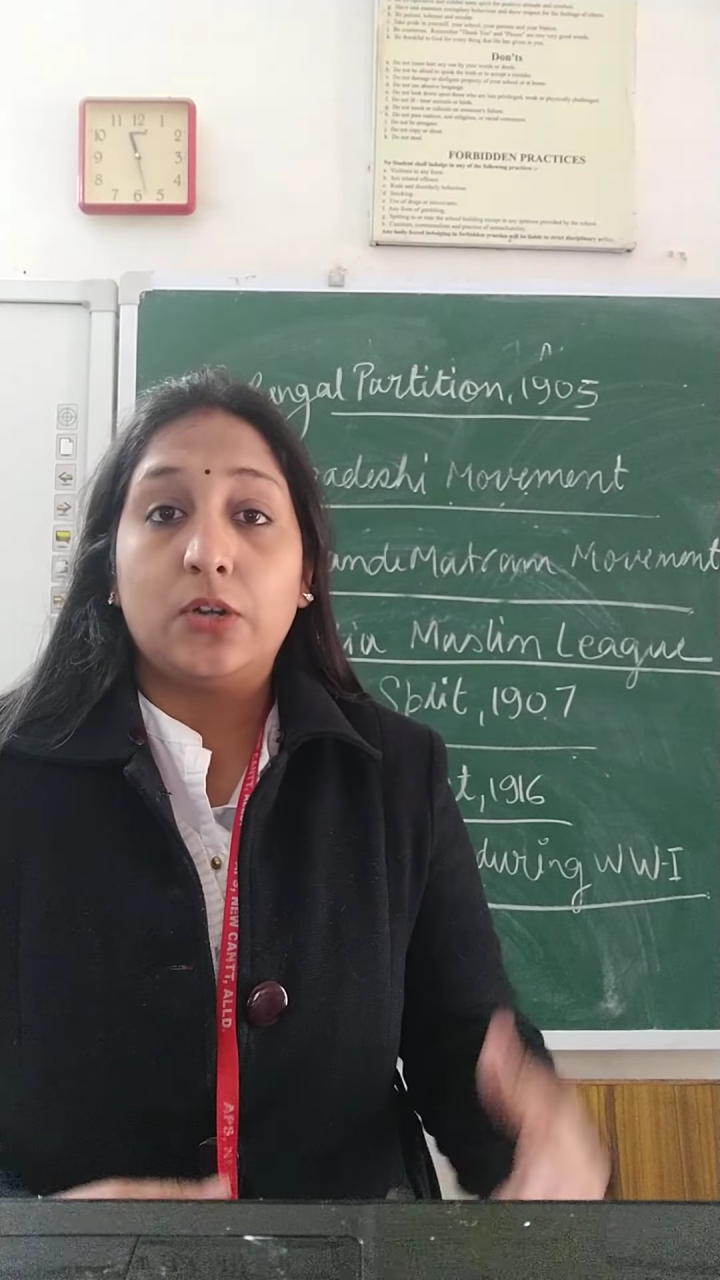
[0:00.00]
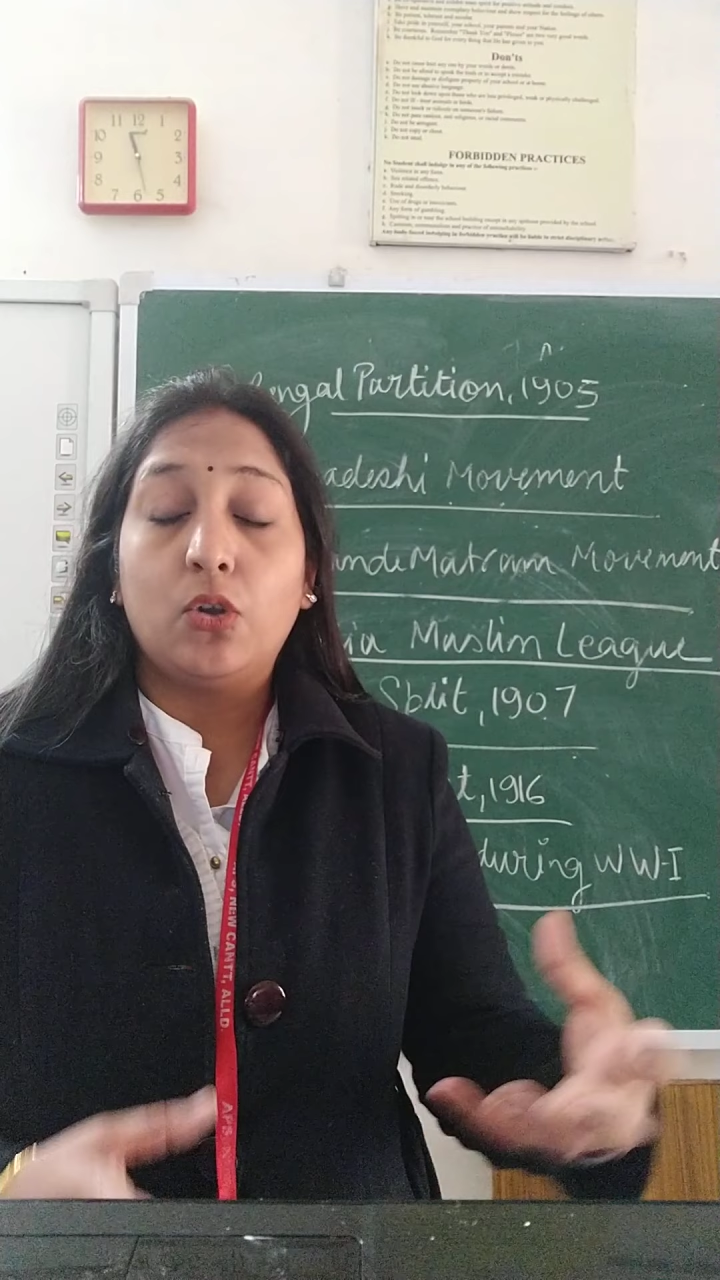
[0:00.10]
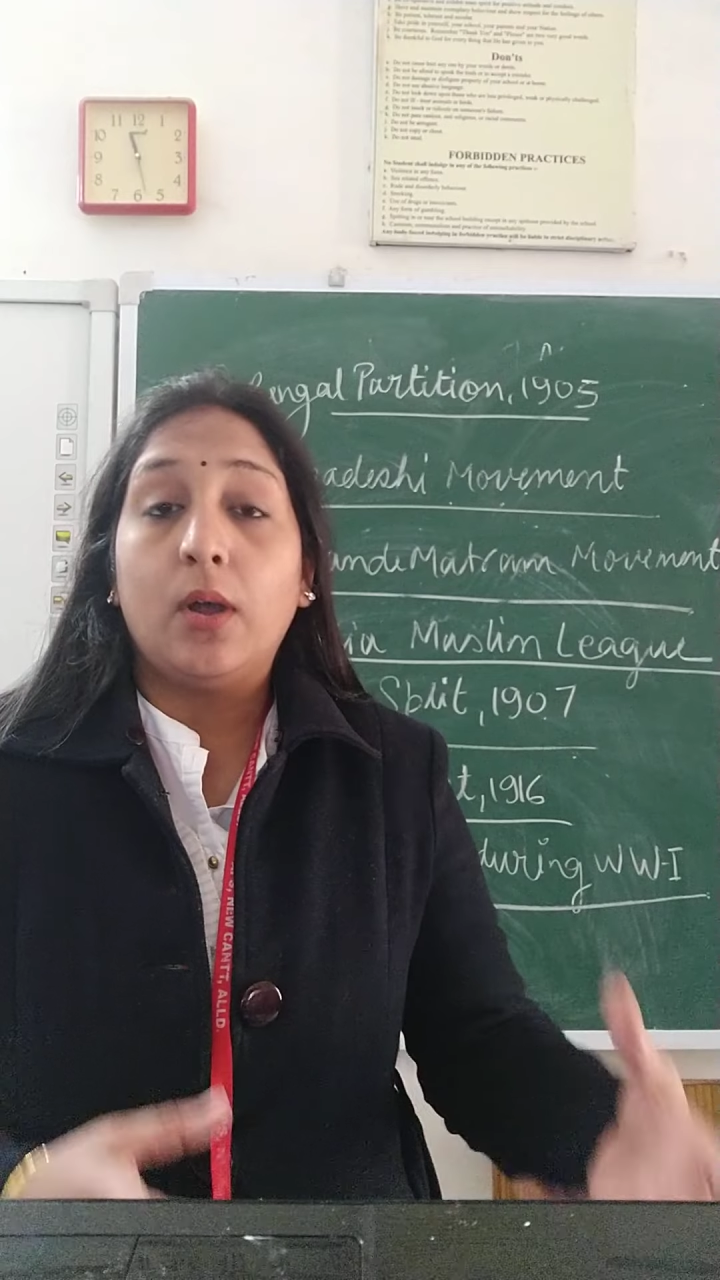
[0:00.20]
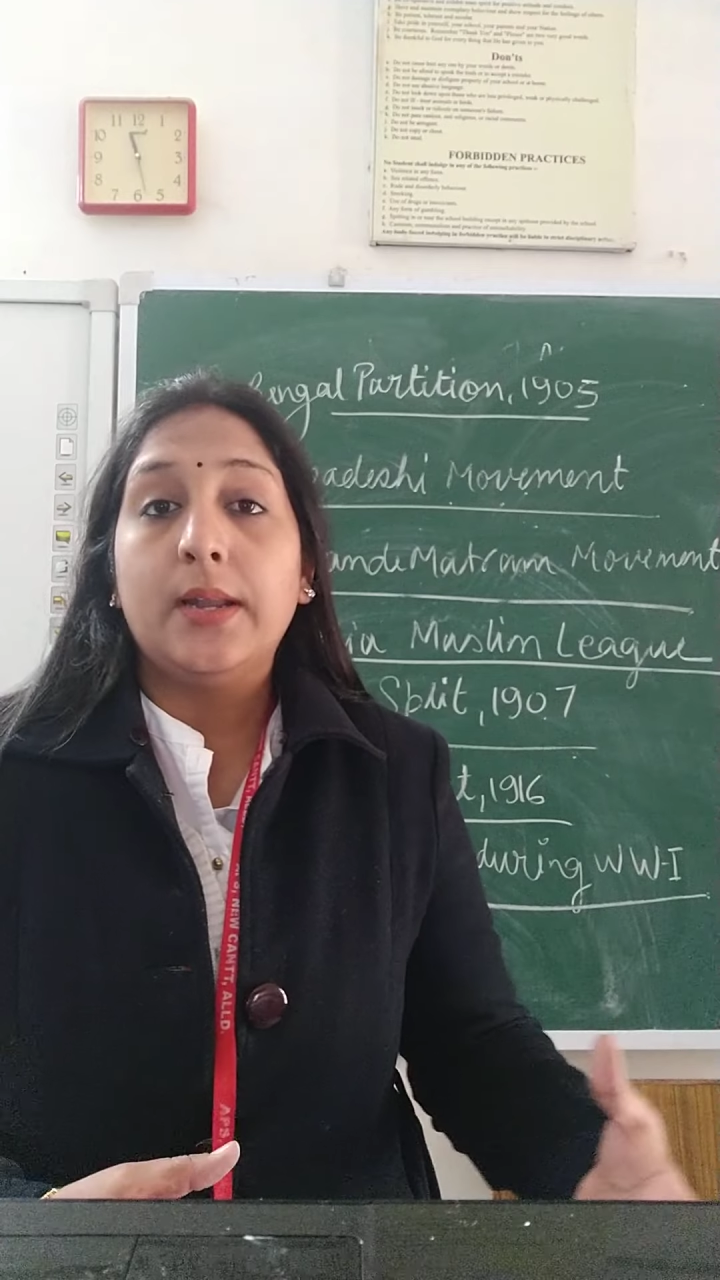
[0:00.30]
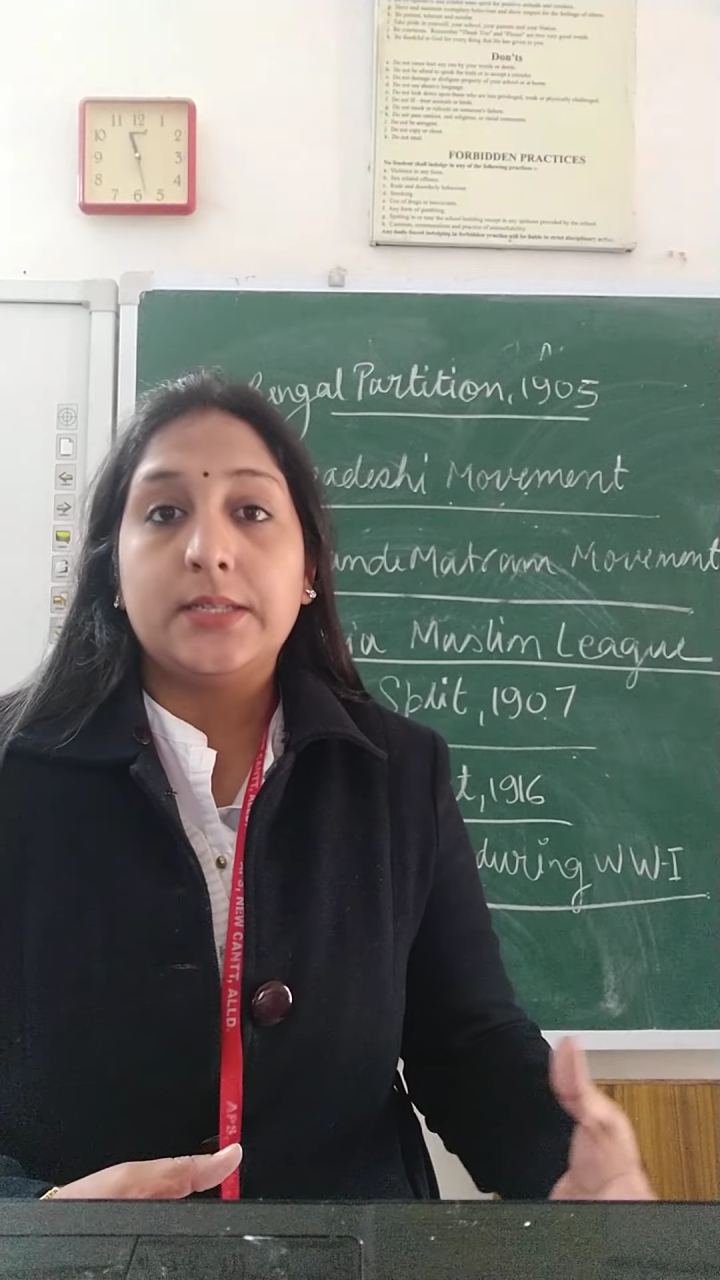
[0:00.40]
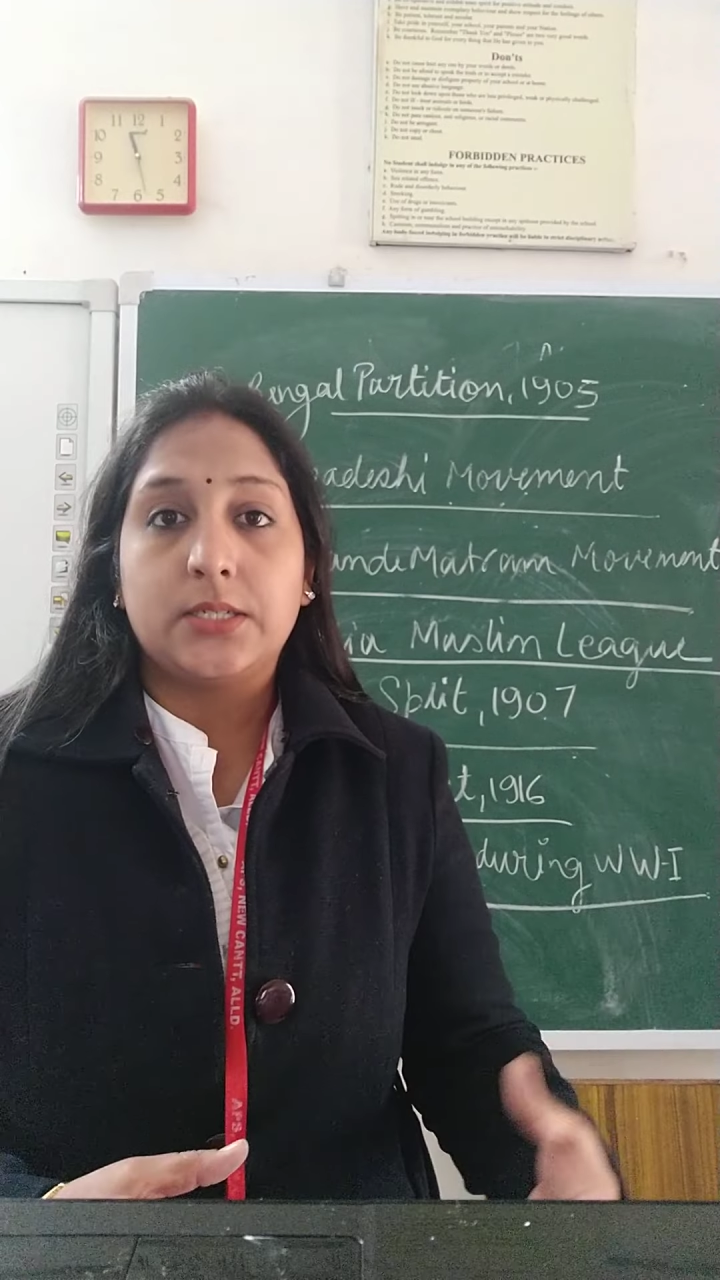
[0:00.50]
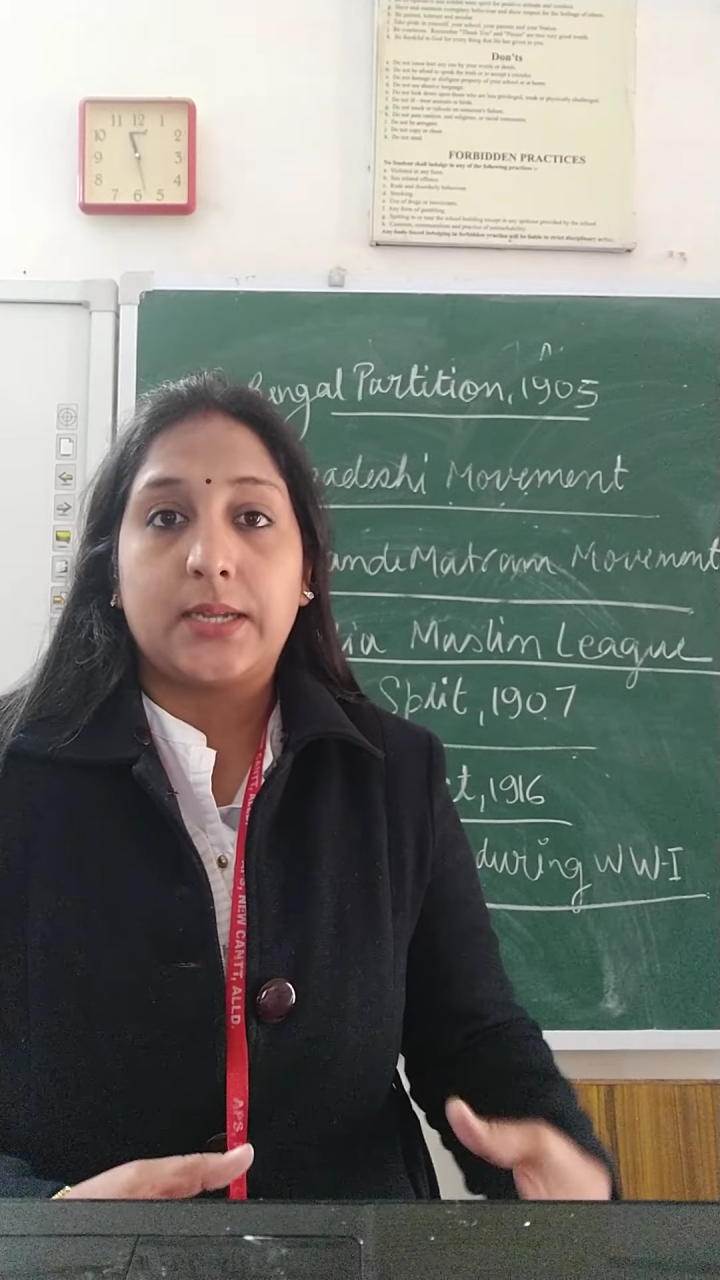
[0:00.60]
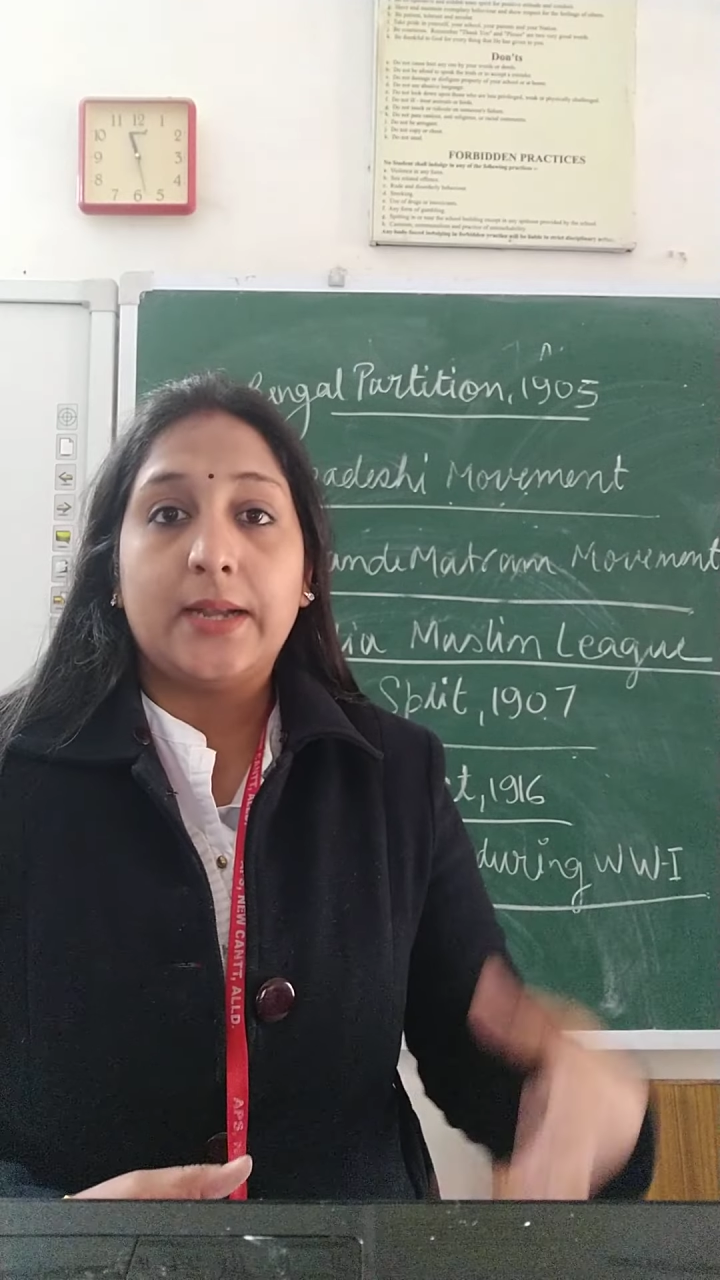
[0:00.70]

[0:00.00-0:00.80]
the knowledge,